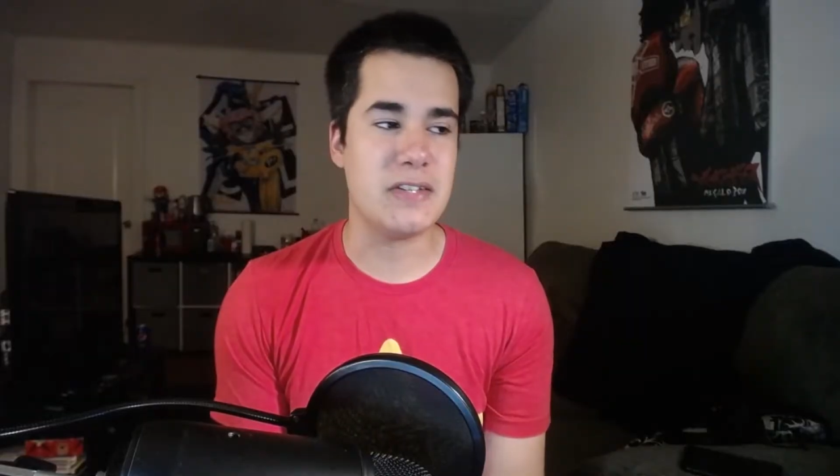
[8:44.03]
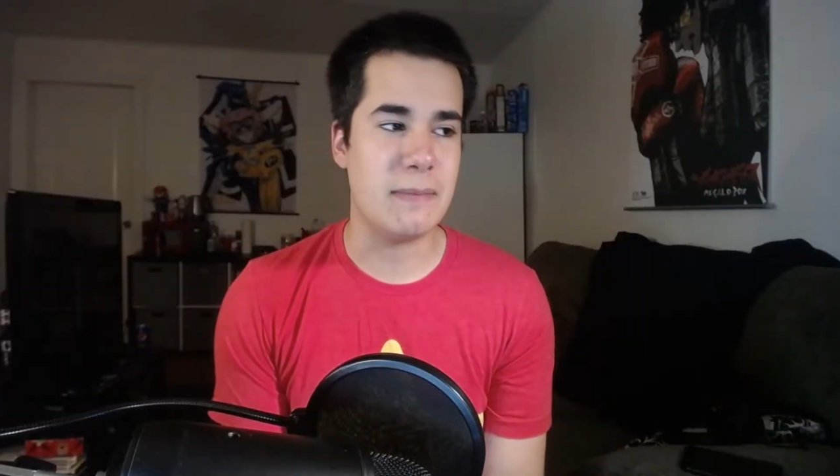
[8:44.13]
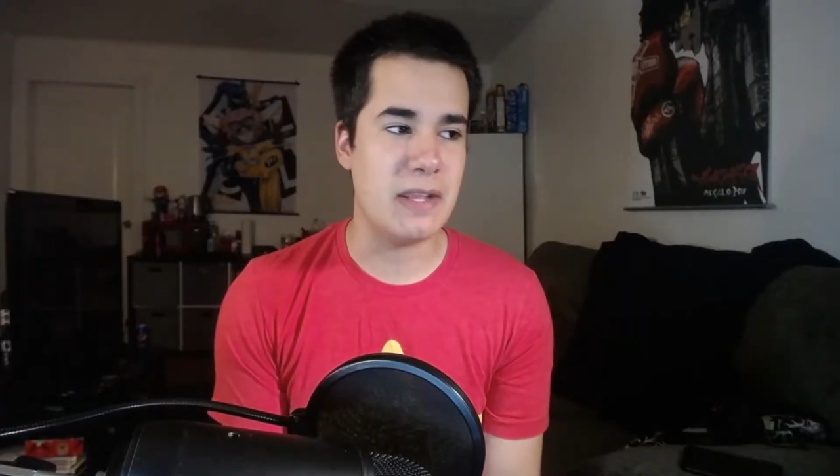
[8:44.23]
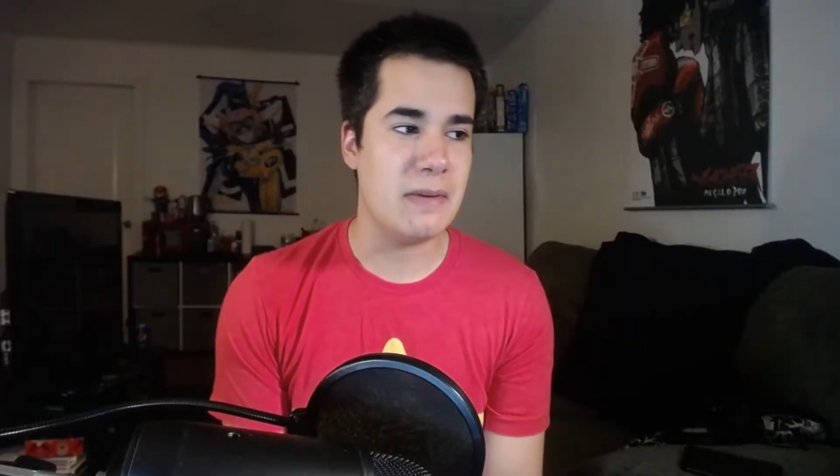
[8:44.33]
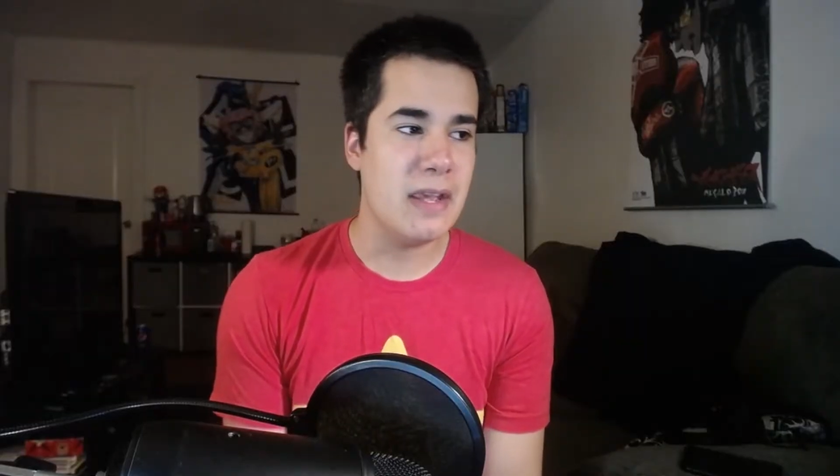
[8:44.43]
I
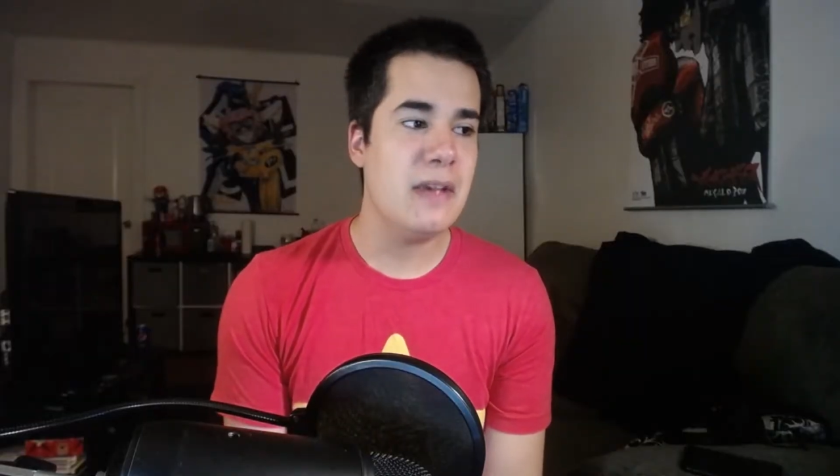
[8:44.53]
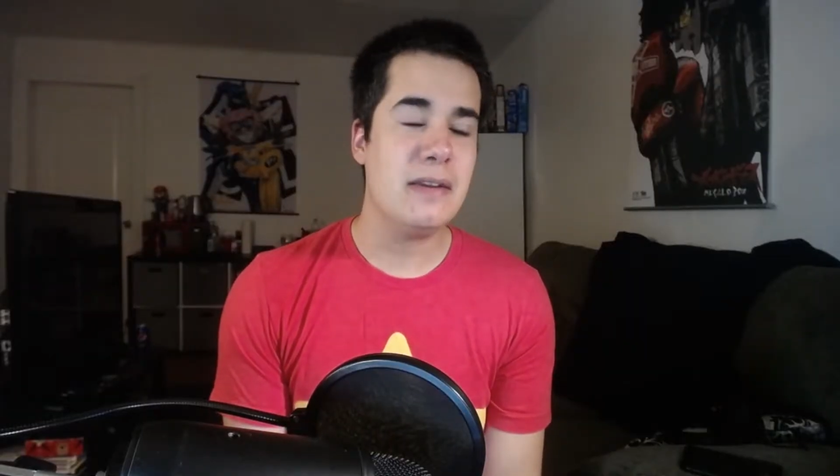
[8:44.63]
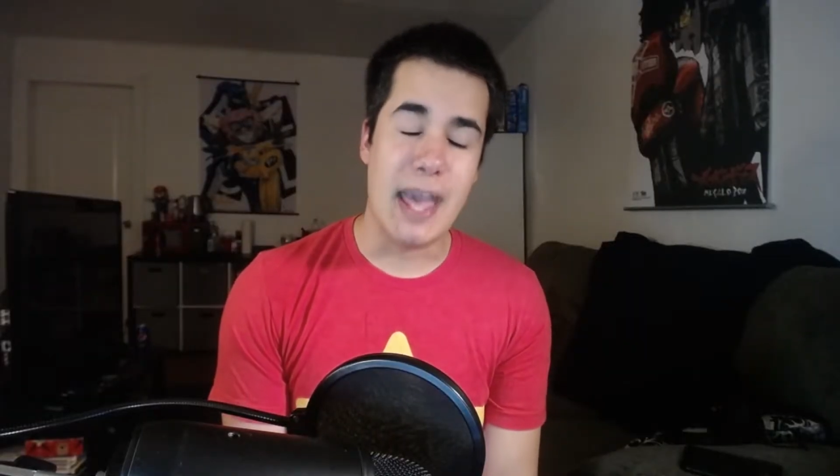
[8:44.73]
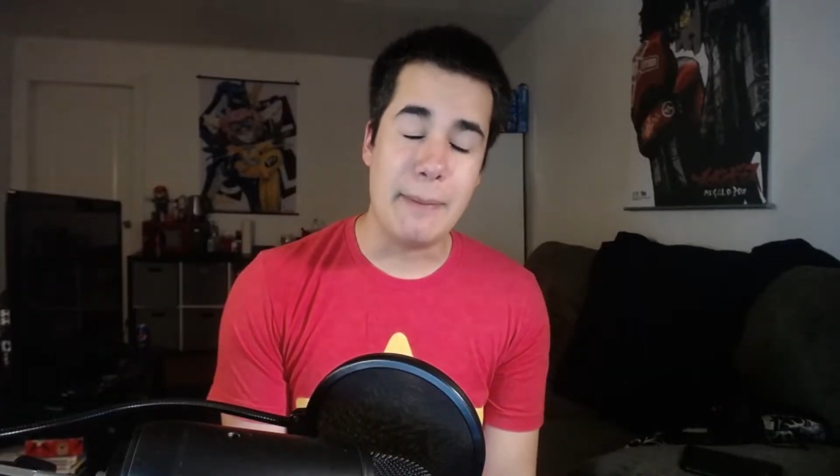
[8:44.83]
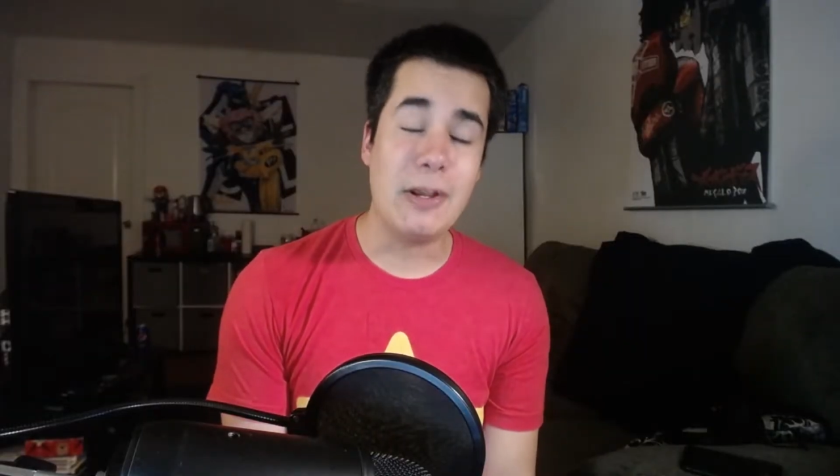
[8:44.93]
mean,
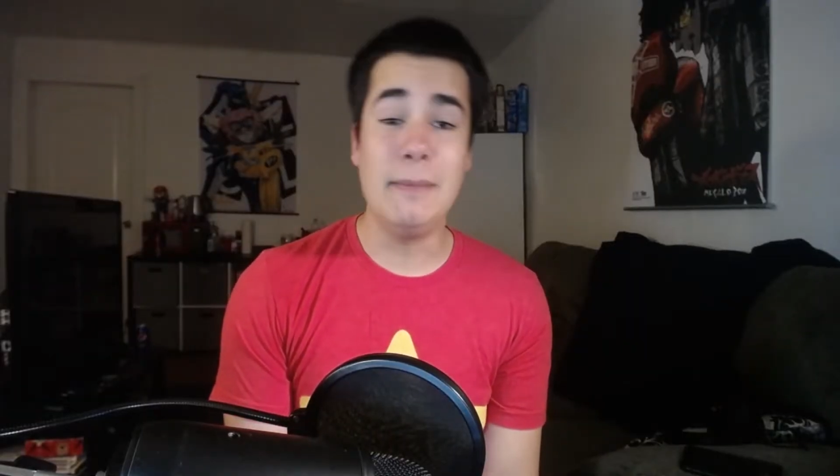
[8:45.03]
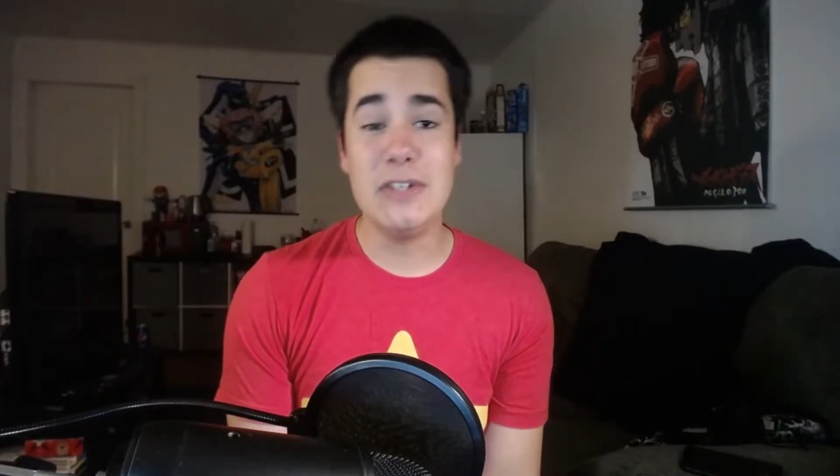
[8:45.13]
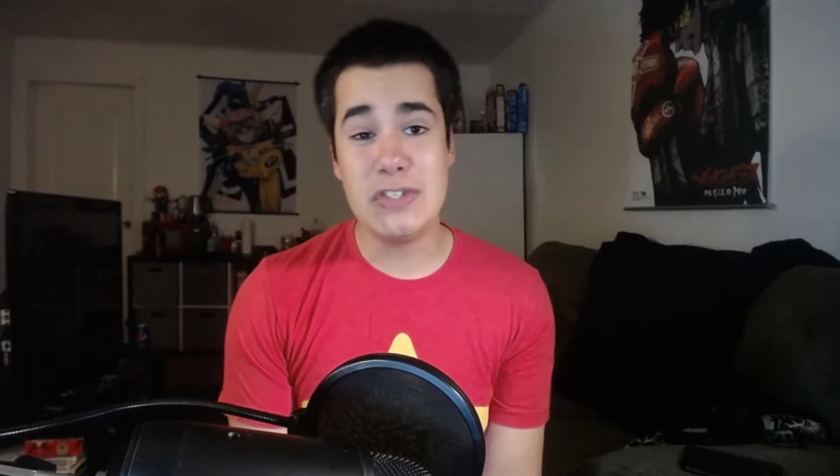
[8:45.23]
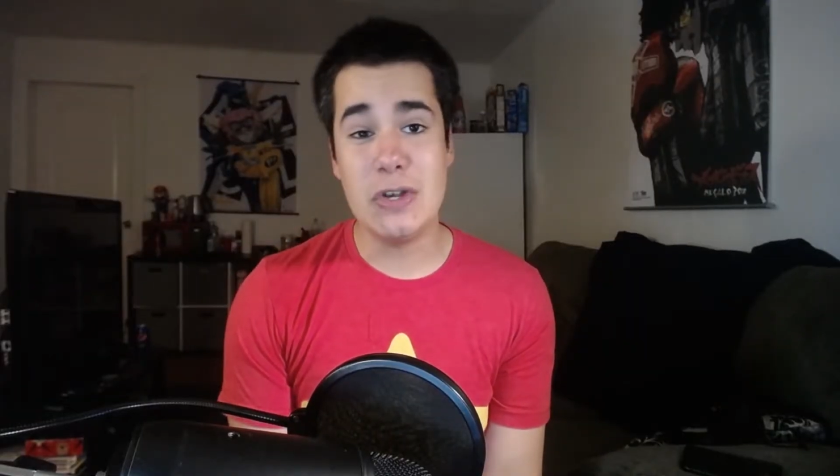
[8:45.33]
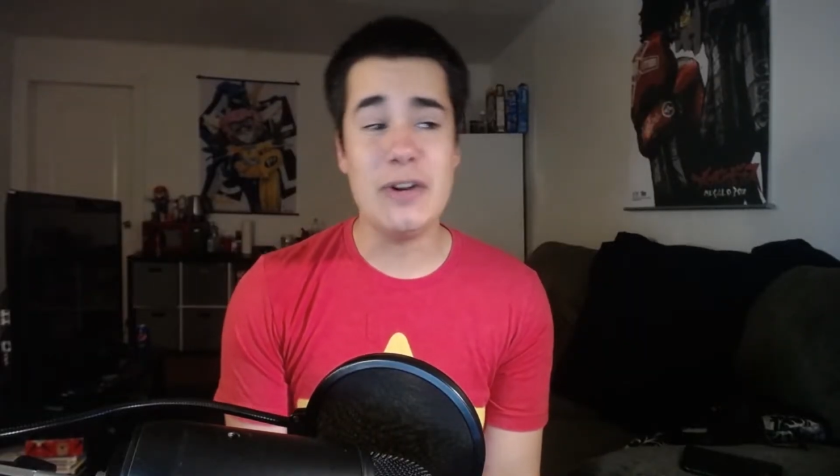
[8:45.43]
Capcom
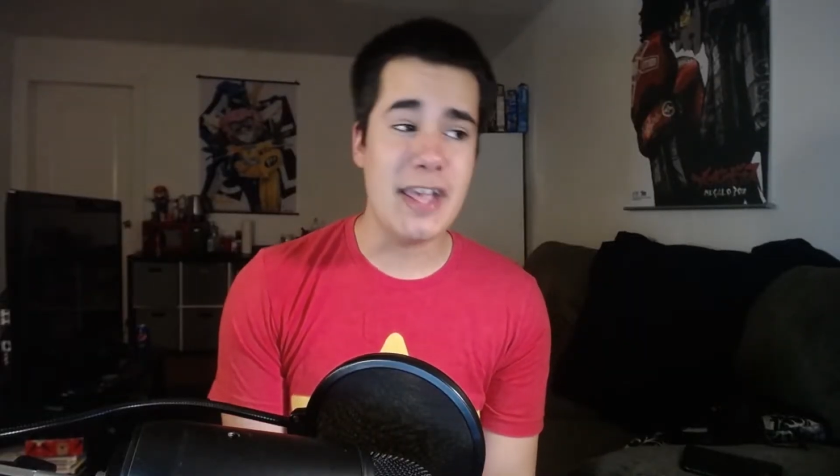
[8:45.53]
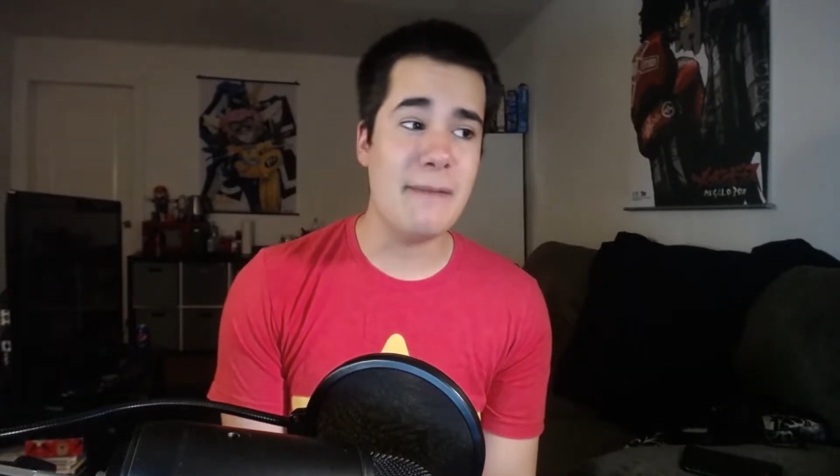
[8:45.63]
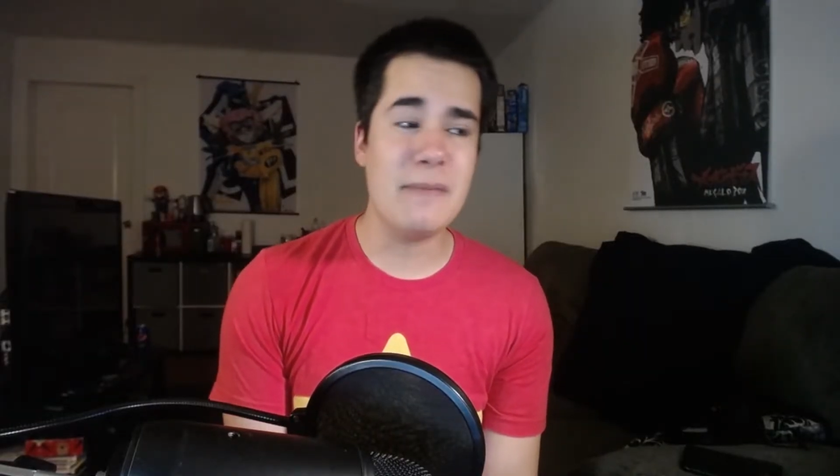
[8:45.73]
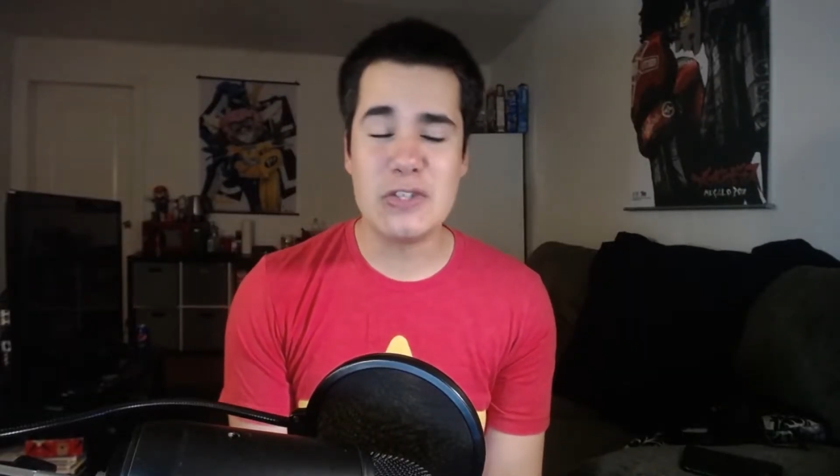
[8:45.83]
and Sony have